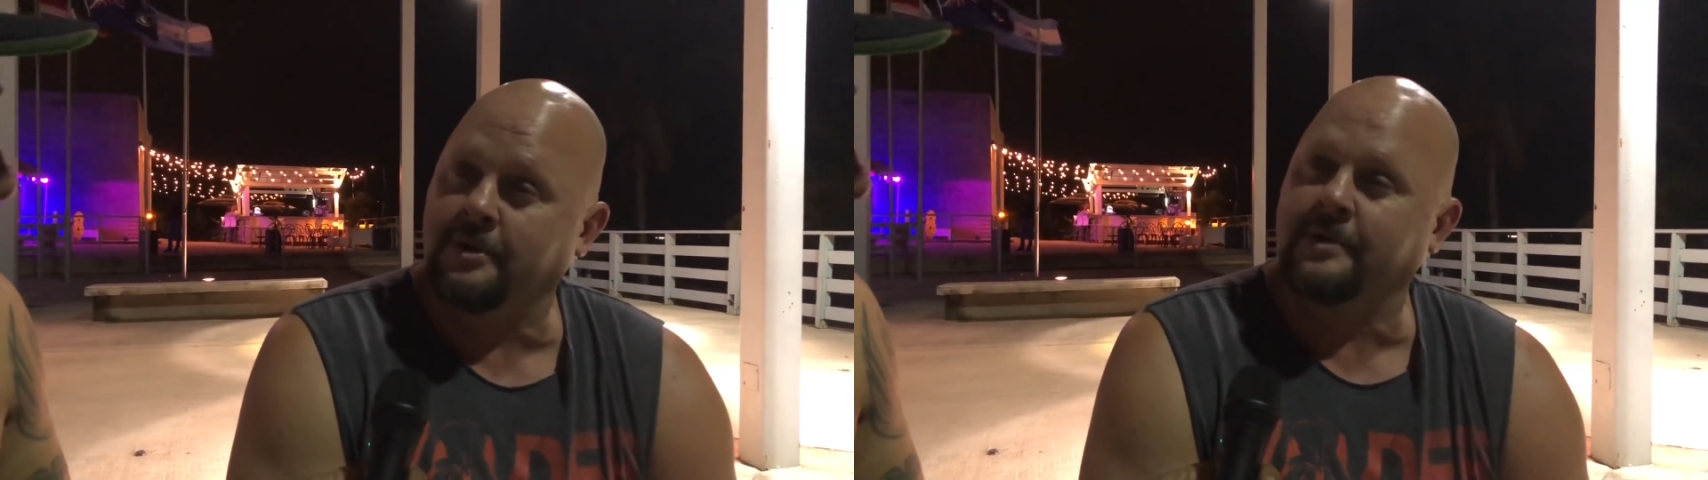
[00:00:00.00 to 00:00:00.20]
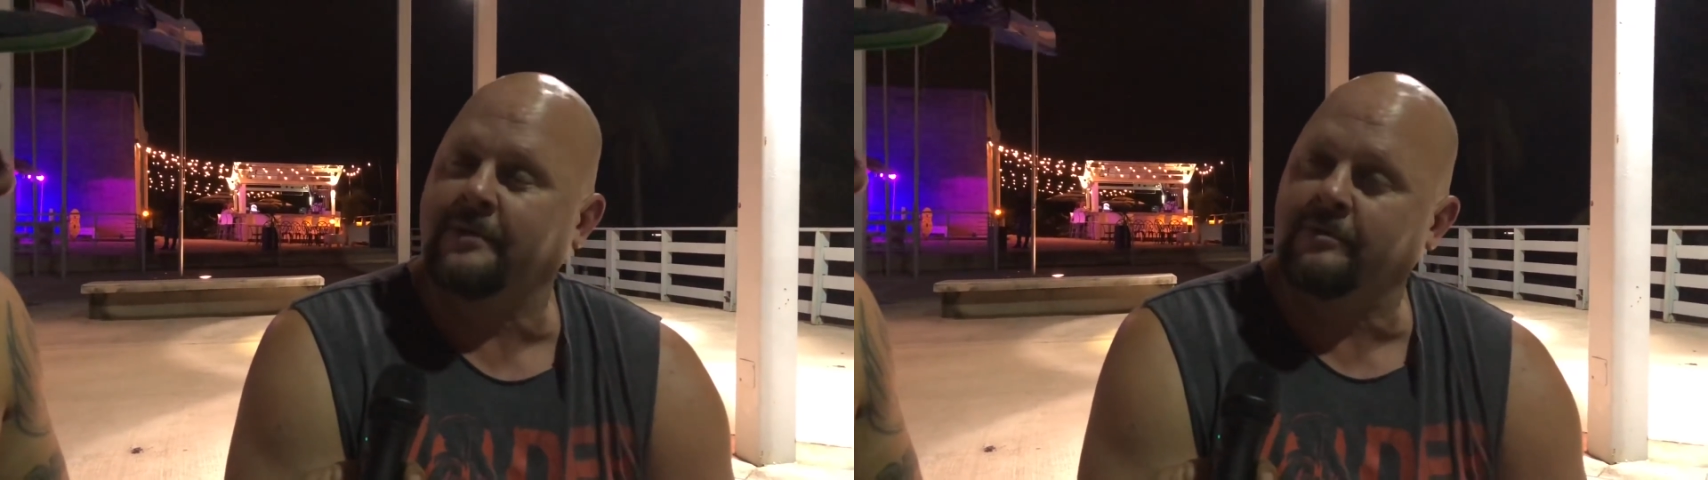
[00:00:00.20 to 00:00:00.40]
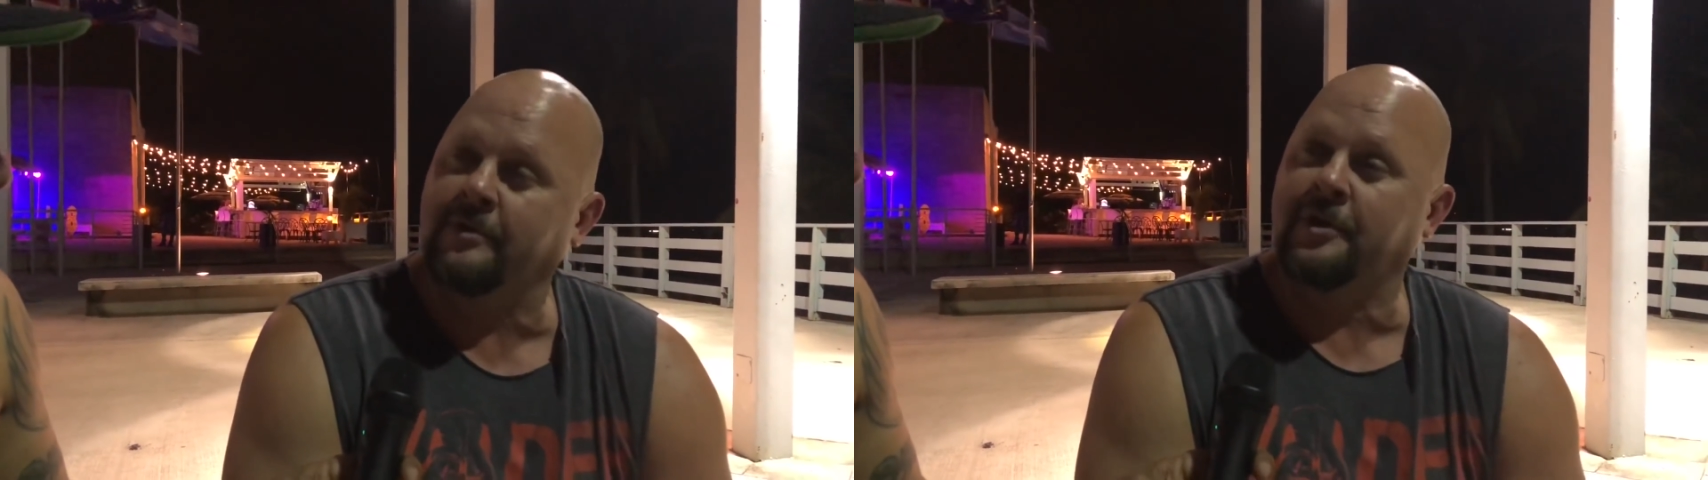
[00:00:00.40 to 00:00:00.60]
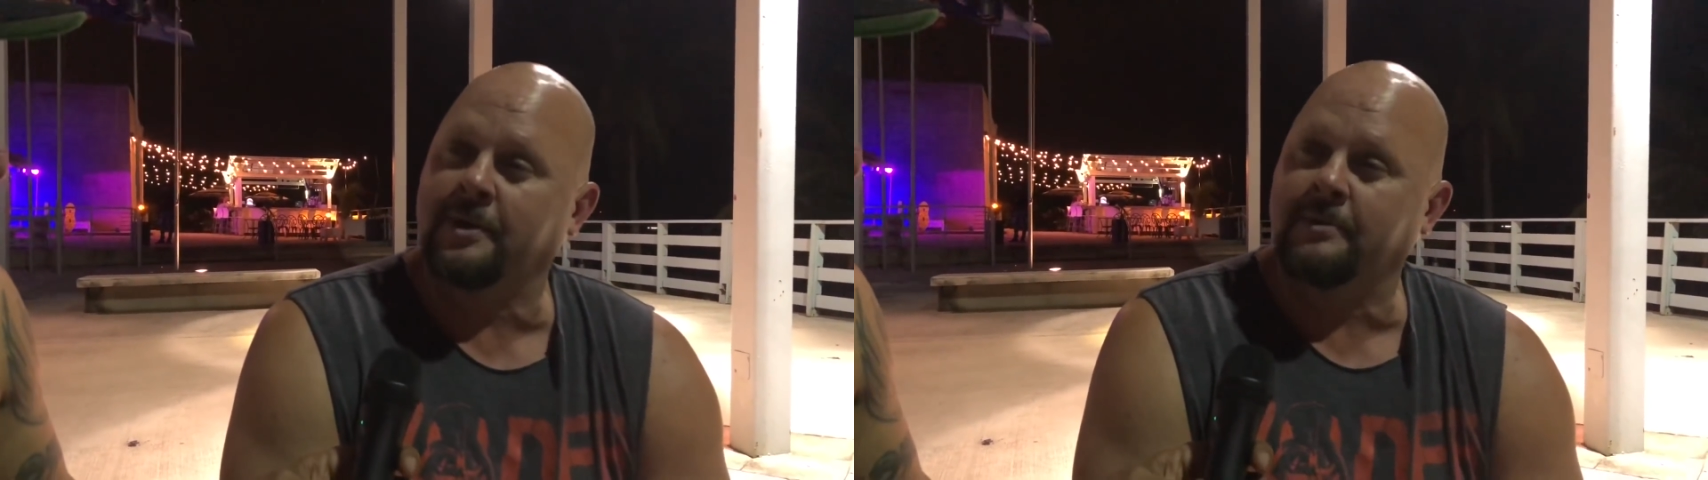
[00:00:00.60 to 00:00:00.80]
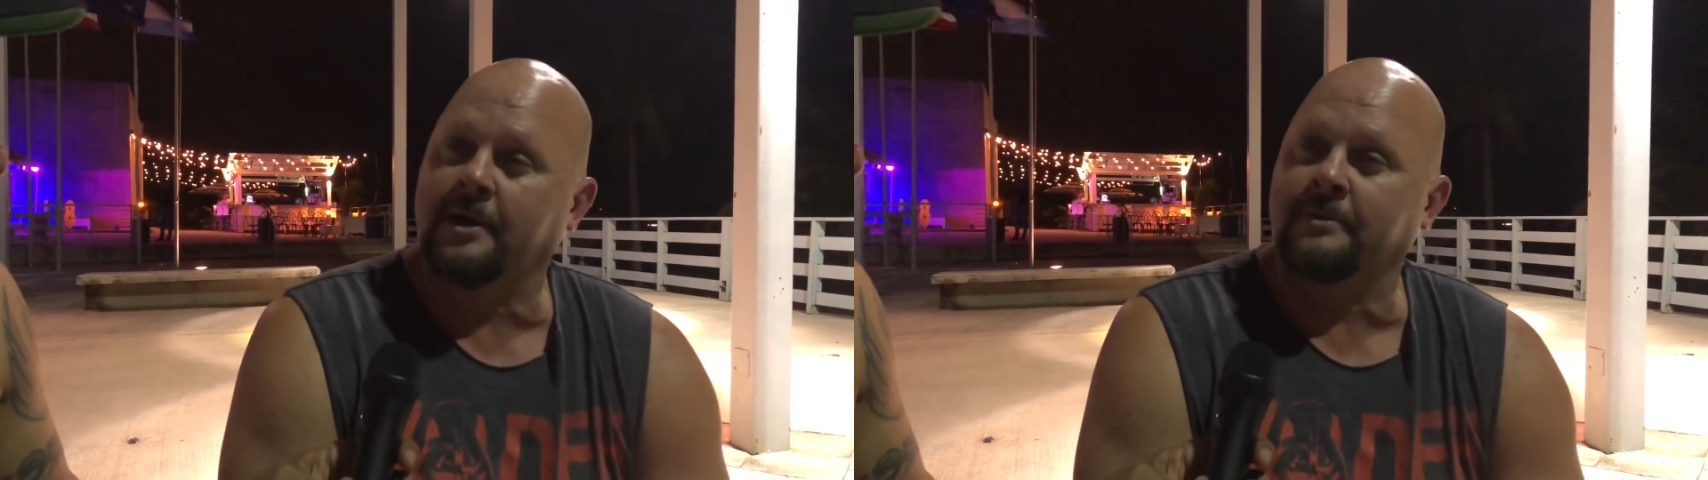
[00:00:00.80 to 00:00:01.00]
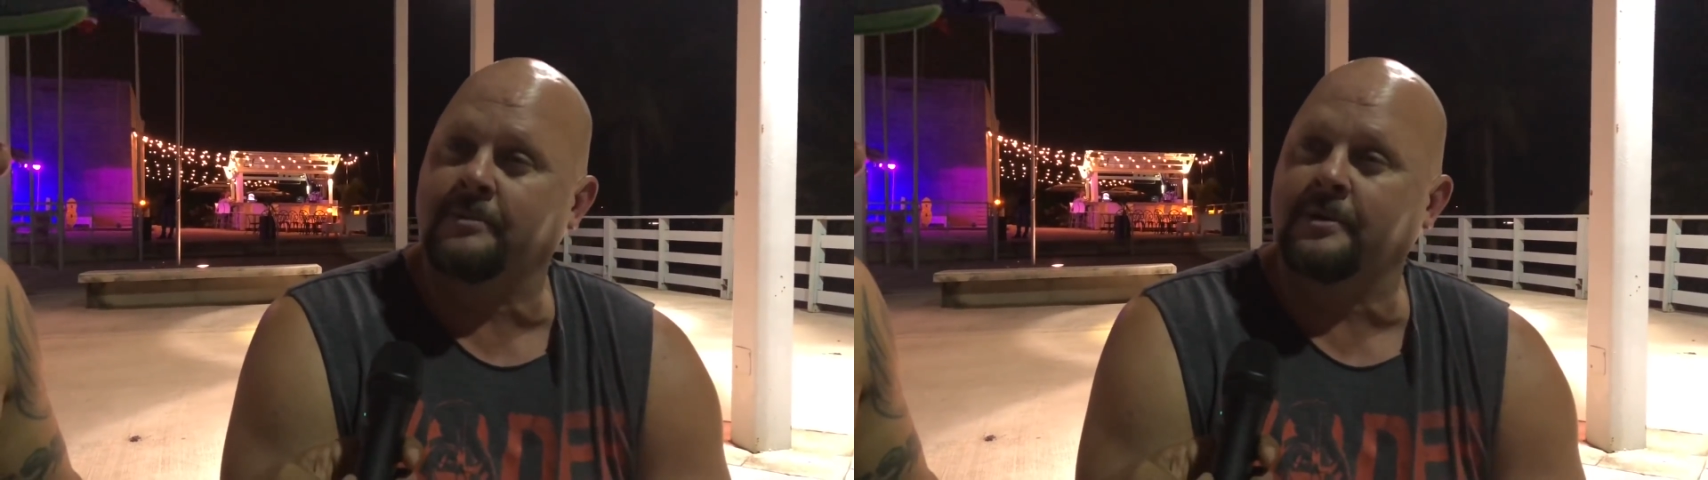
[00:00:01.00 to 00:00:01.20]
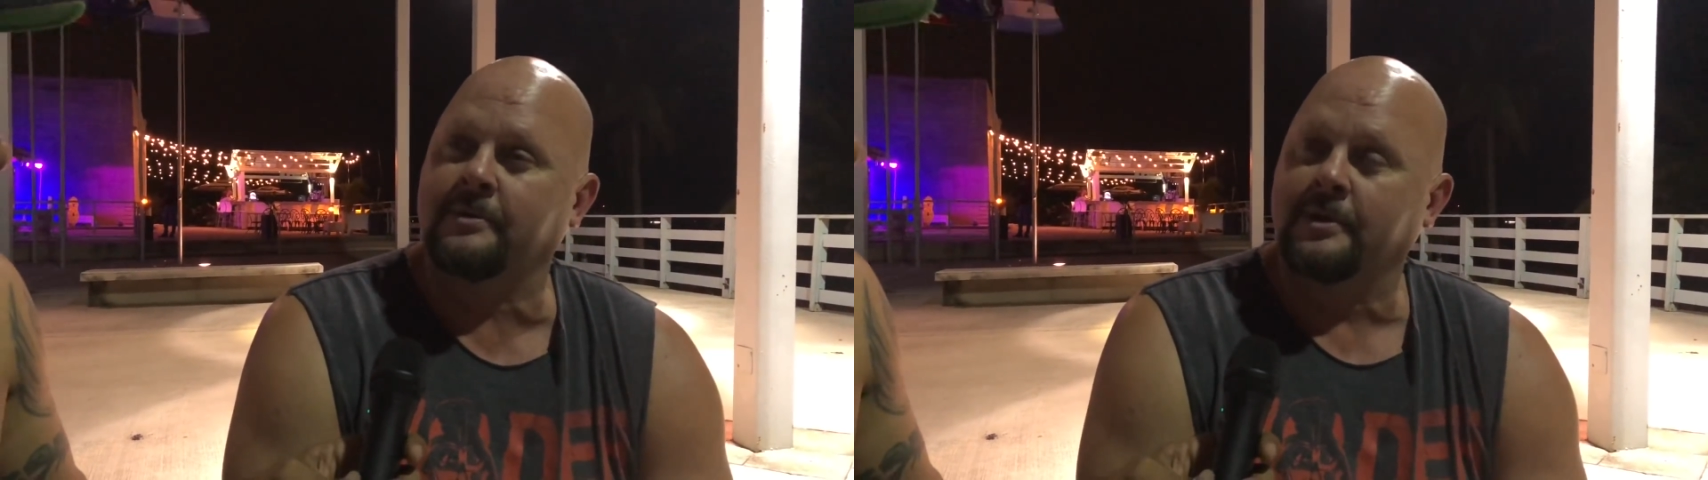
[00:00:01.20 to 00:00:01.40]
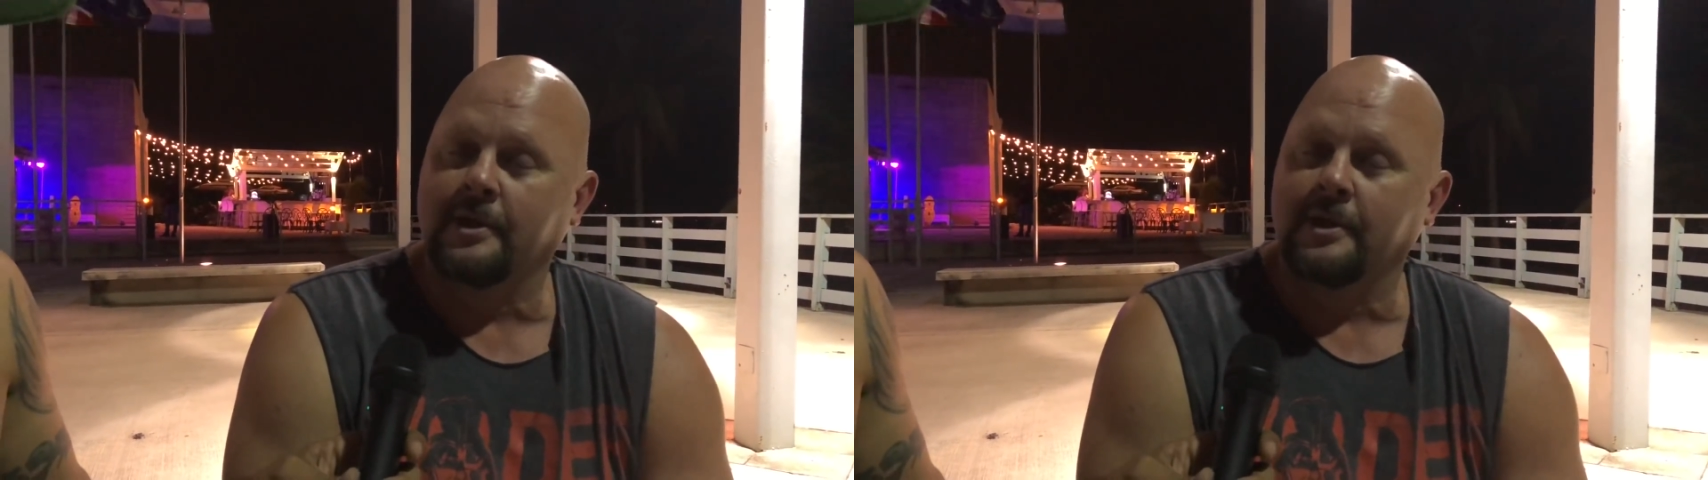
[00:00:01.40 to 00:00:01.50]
you don't really think about it, but